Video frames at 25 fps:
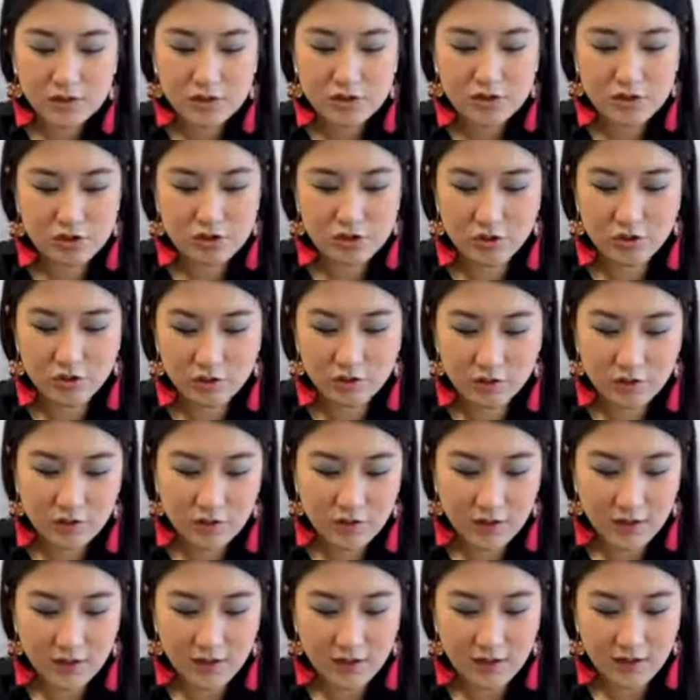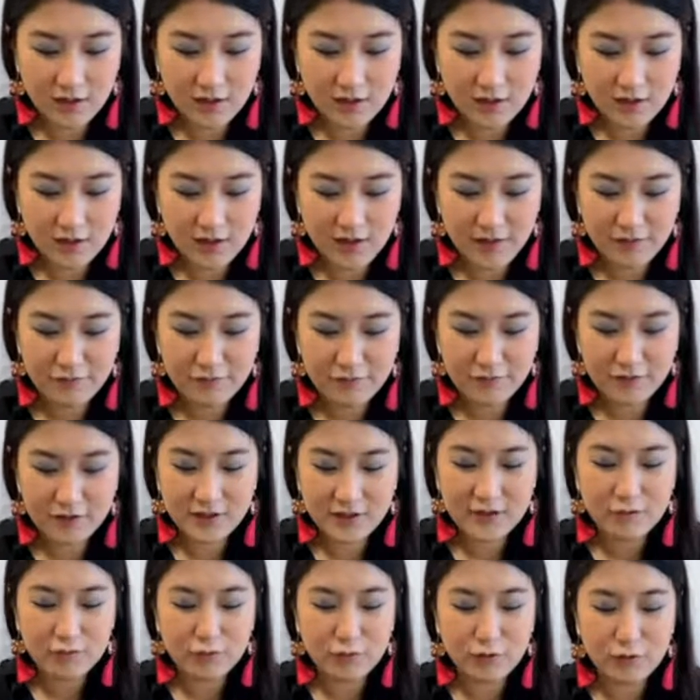So I've
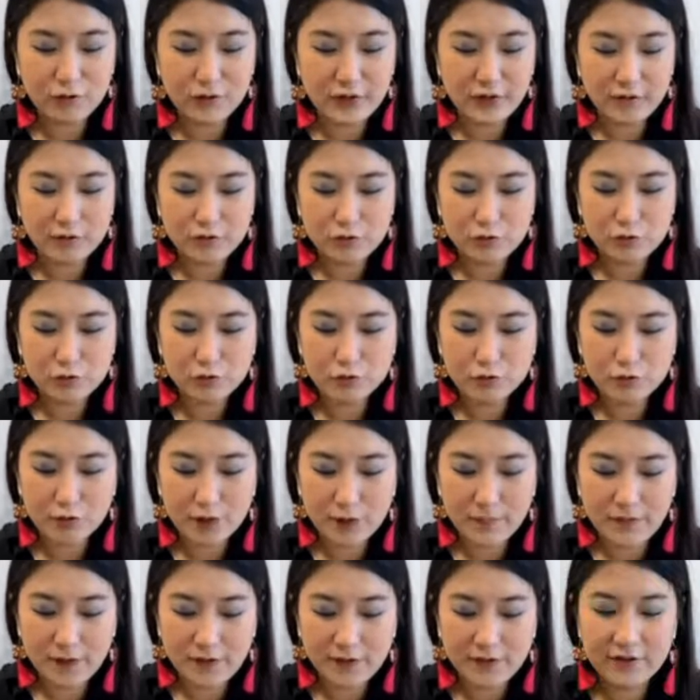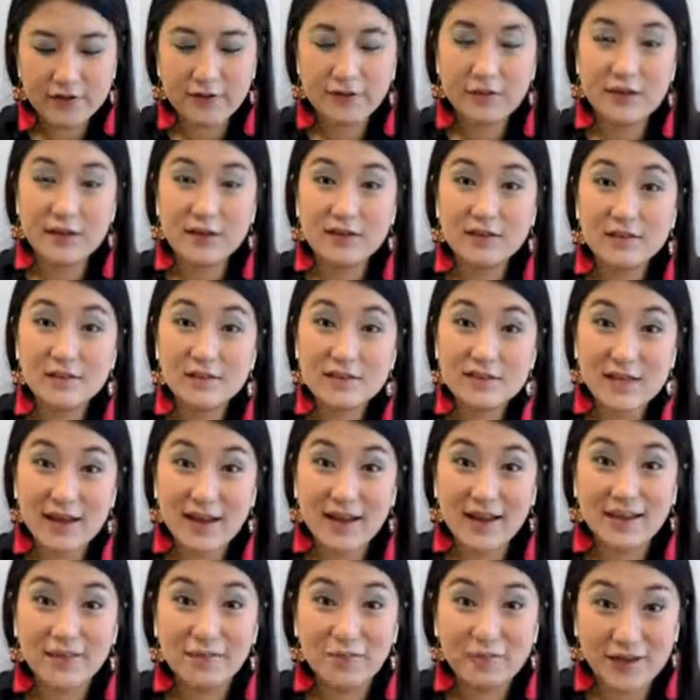already rolled out to about the thickness
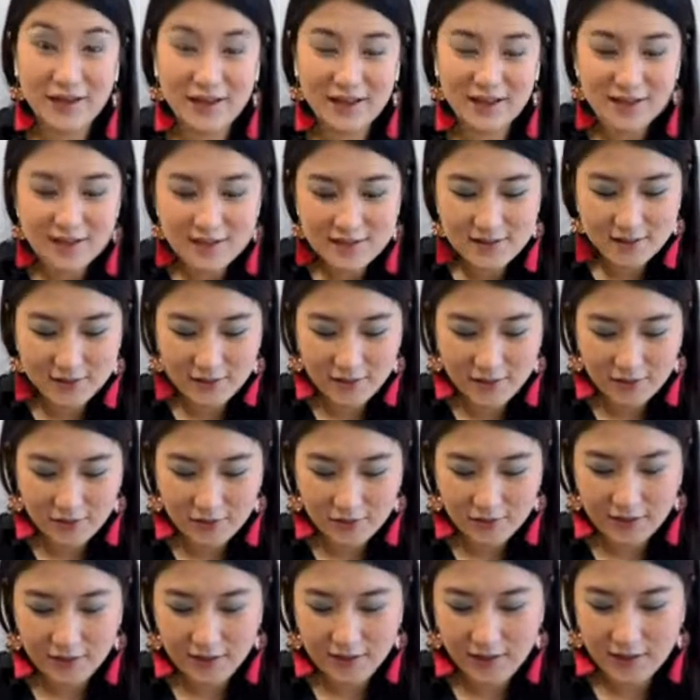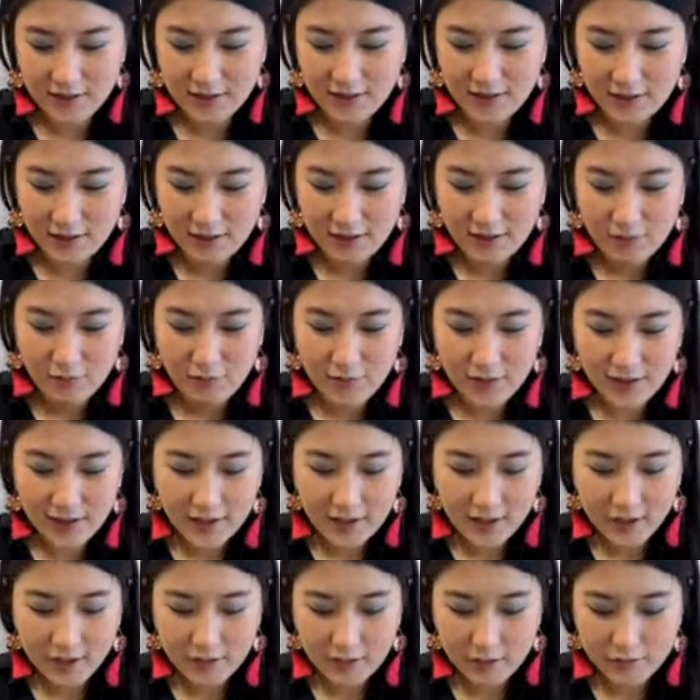I want, okay?
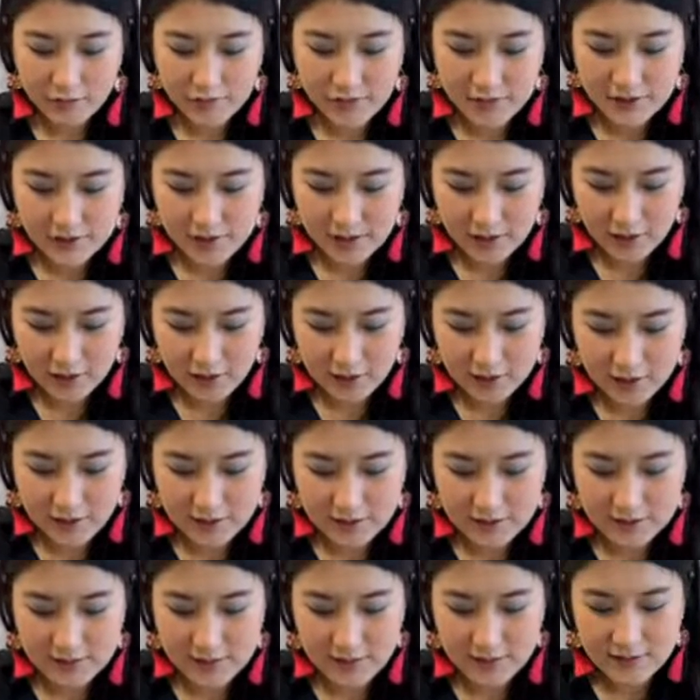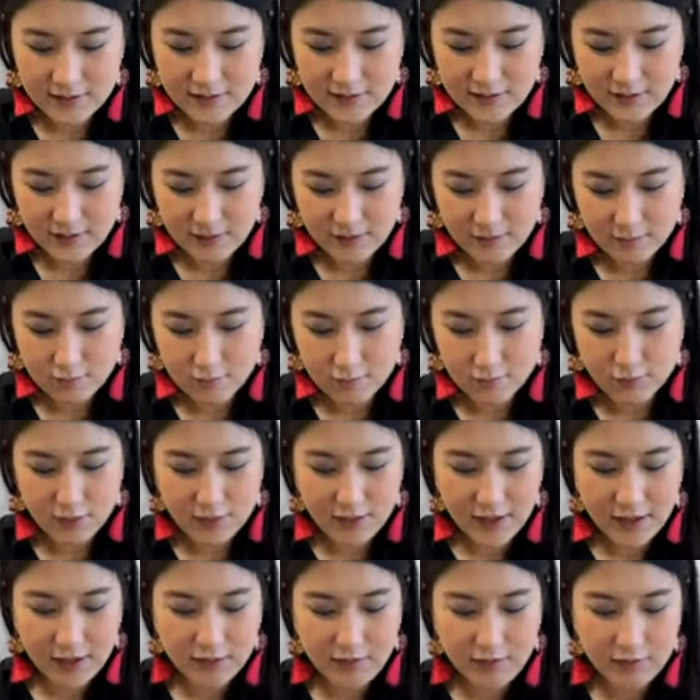Why I always start in the center,
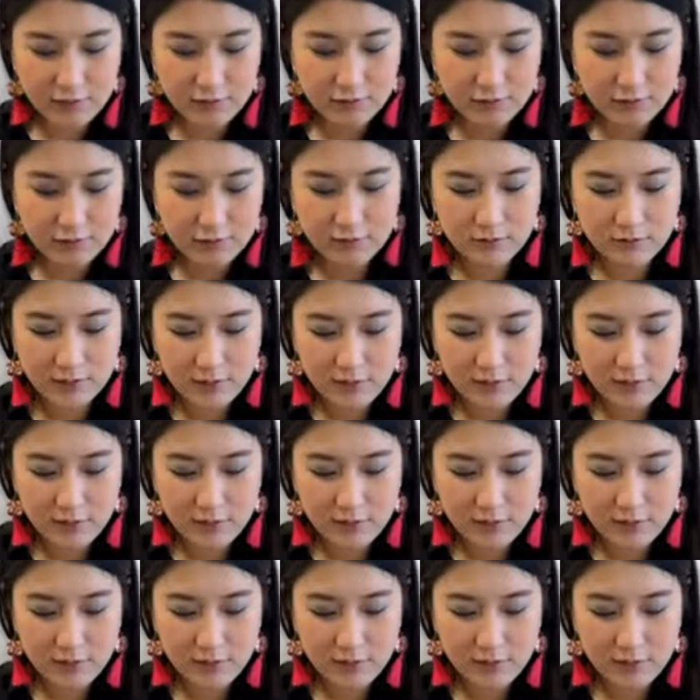roll out,